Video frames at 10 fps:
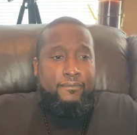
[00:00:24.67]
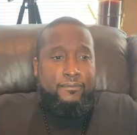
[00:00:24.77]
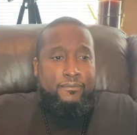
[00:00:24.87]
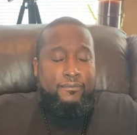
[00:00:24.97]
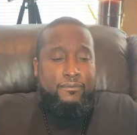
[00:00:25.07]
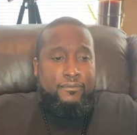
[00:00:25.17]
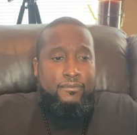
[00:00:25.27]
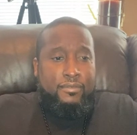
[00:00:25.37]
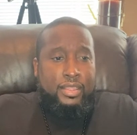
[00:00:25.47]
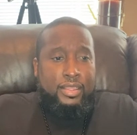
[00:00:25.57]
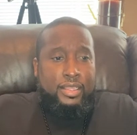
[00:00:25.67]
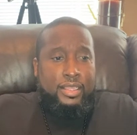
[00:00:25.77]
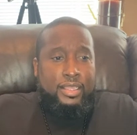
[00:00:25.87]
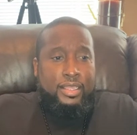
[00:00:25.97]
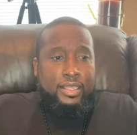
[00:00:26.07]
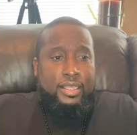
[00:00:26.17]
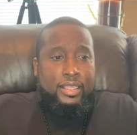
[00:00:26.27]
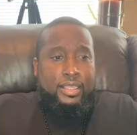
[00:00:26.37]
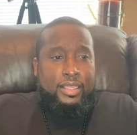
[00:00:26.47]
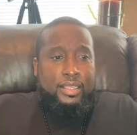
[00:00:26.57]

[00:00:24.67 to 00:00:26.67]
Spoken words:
[no speech]